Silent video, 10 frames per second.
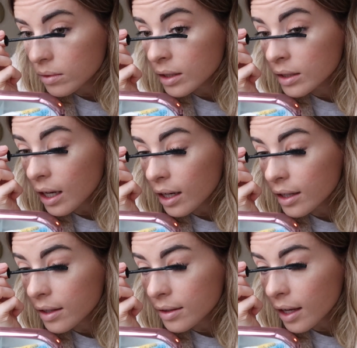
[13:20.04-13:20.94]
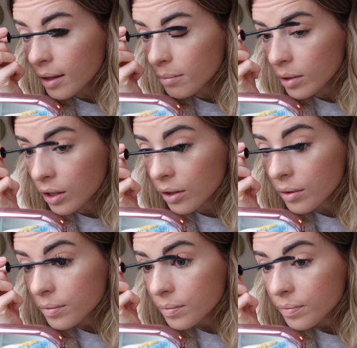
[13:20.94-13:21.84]
exactly the same,
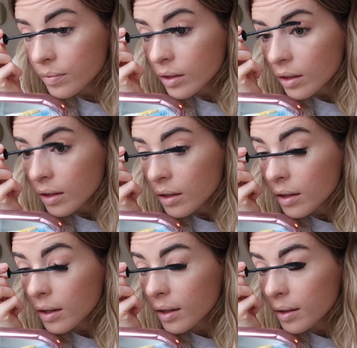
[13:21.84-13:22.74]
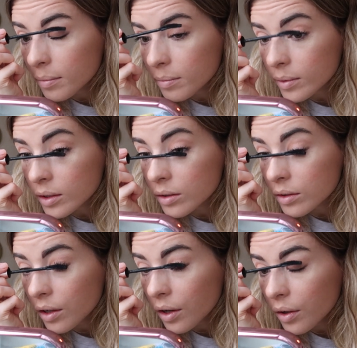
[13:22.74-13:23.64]
you know?
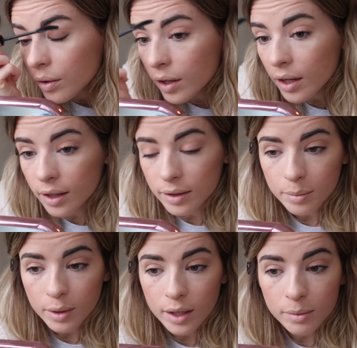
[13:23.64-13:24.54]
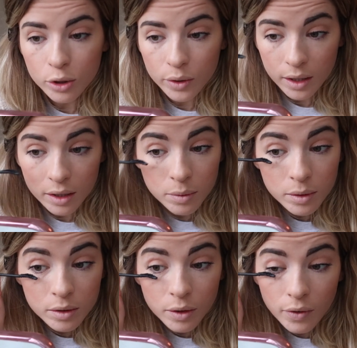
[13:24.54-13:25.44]
So yeah, but I'm enjoying this
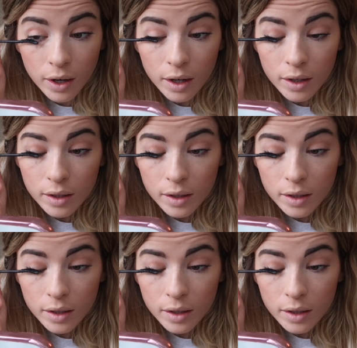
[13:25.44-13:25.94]
one so far.